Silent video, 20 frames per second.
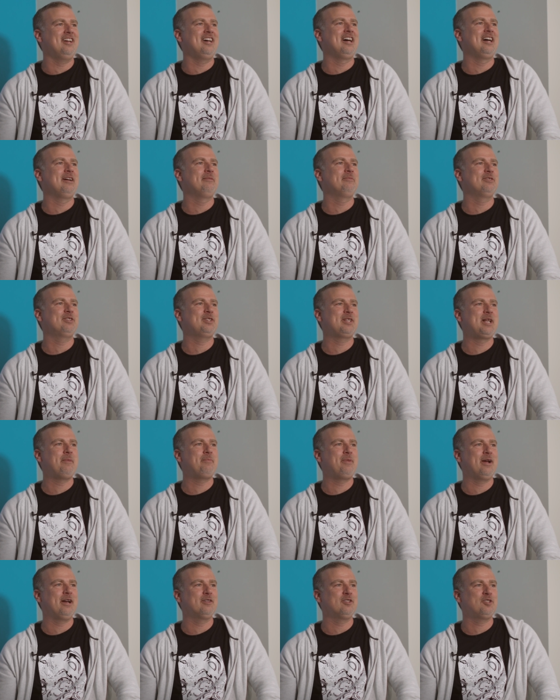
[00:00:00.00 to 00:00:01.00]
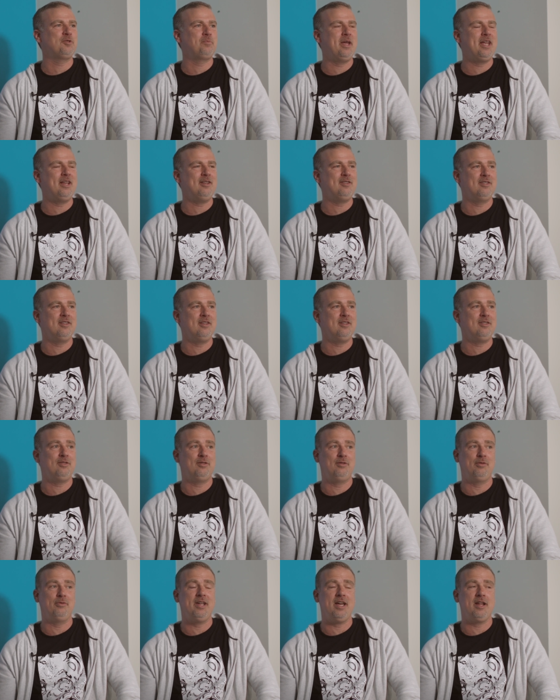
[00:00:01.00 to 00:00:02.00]
um, Snapdragon Spaces
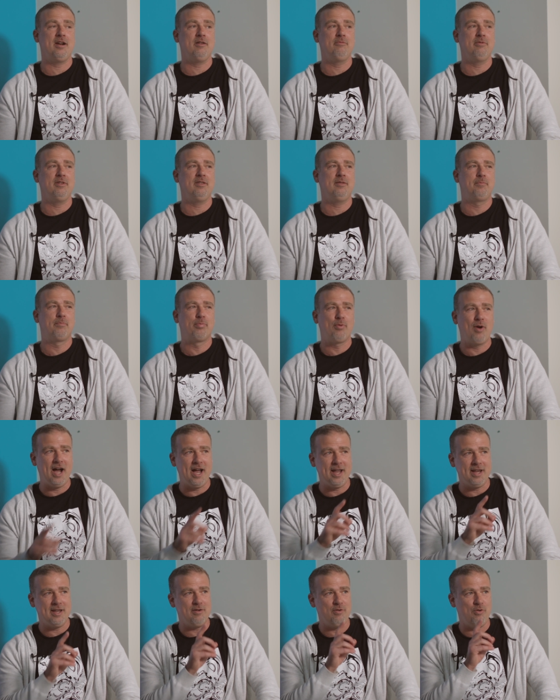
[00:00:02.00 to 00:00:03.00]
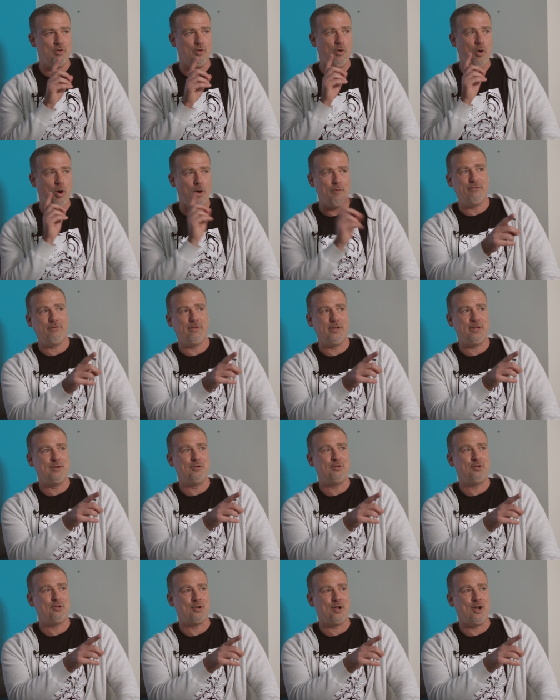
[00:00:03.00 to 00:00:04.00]
together with Brian, who hopefully
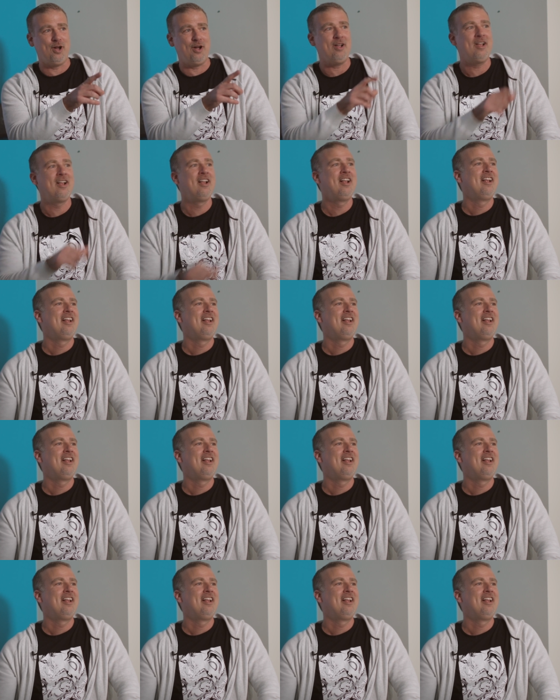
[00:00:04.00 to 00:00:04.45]
you saw